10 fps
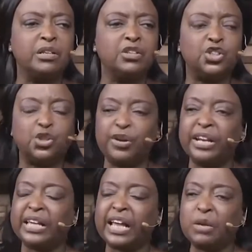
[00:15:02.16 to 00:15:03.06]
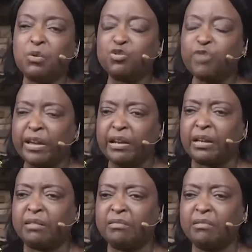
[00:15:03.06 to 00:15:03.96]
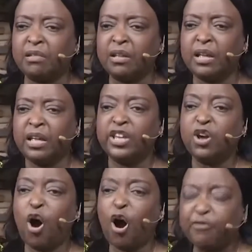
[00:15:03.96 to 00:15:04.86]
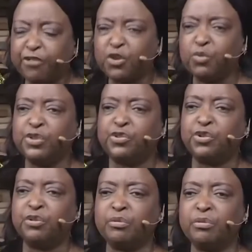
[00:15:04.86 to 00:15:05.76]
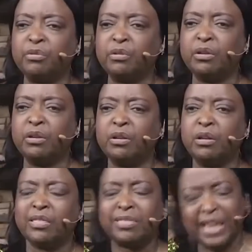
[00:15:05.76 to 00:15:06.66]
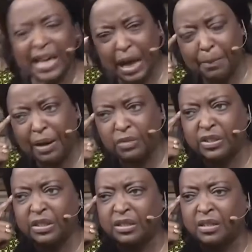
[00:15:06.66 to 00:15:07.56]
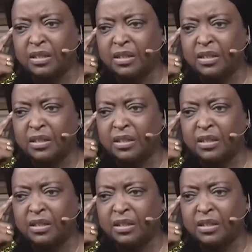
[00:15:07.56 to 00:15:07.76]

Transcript: showing again he was regular. He often withdrew. Think about it.